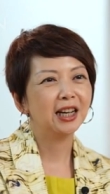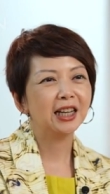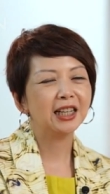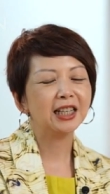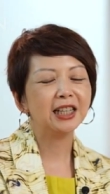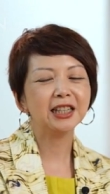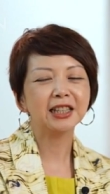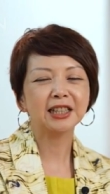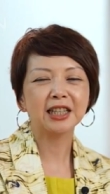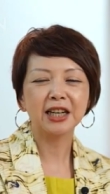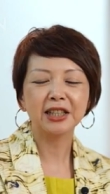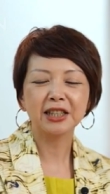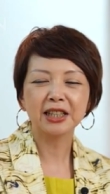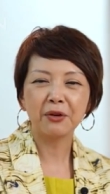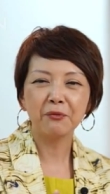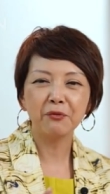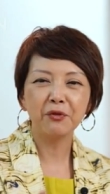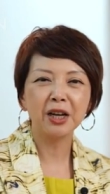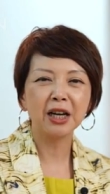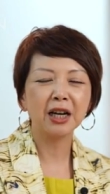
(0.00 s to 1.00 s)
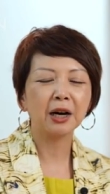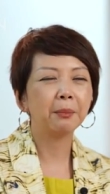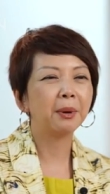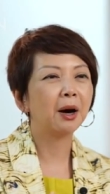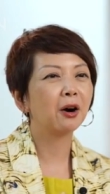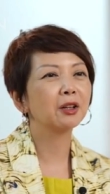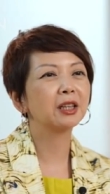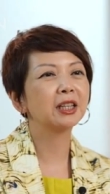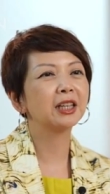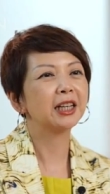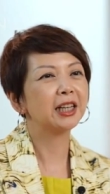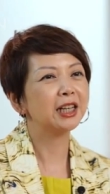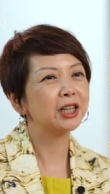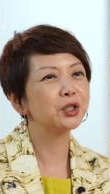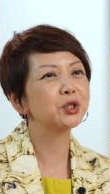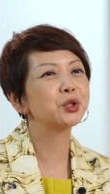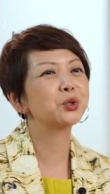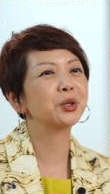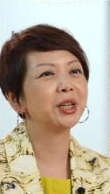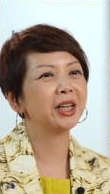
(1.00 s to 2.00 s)
He said something about the
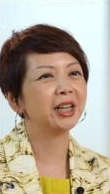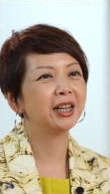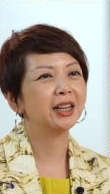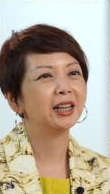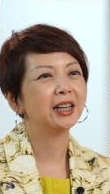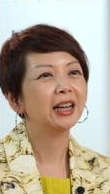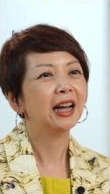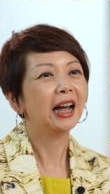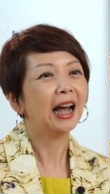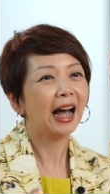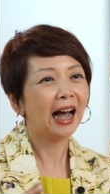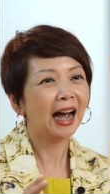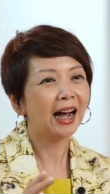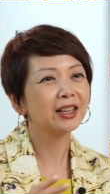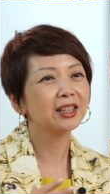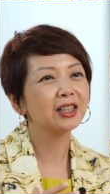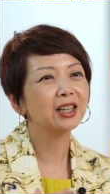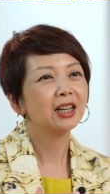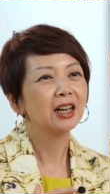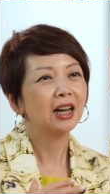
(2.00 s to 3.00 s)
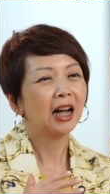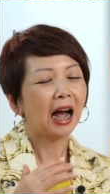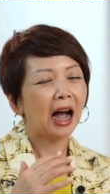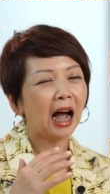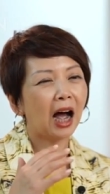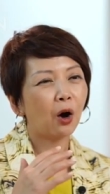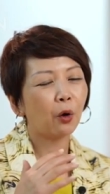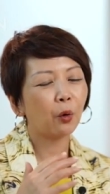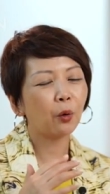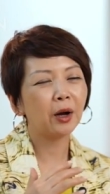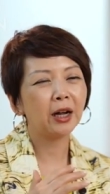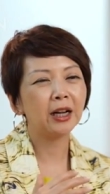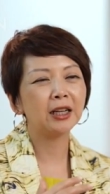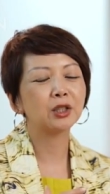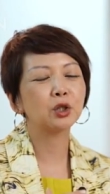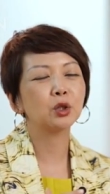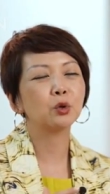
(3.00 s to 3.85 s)
history and how it